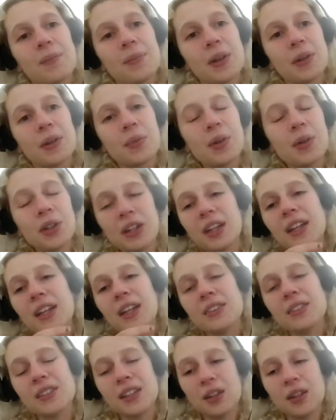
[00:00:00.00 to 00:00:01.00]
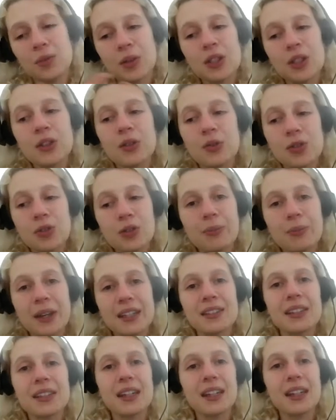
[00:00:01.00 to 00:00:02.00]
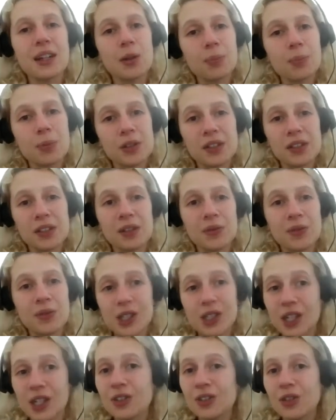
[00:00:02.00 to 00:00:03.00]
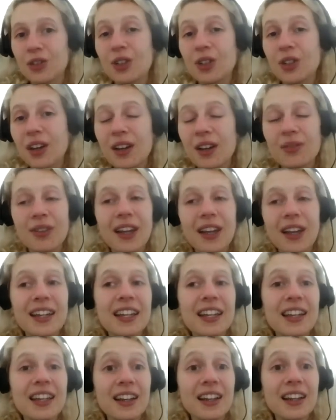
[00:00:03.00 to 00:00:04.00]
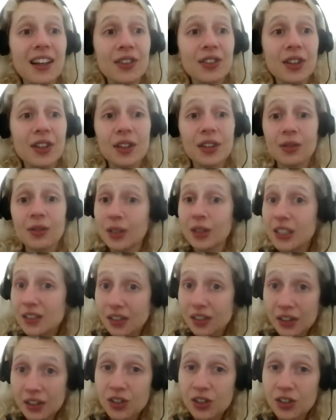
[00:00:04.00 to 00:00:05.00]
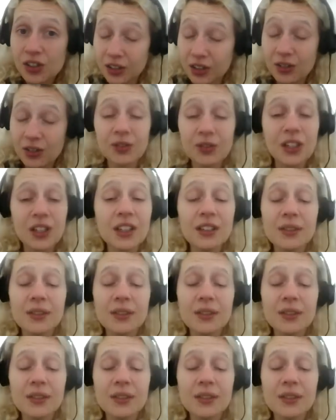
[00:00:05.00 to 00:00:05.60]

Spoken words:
what else can we do to maintain our positivity? Do you have any other research that you've done?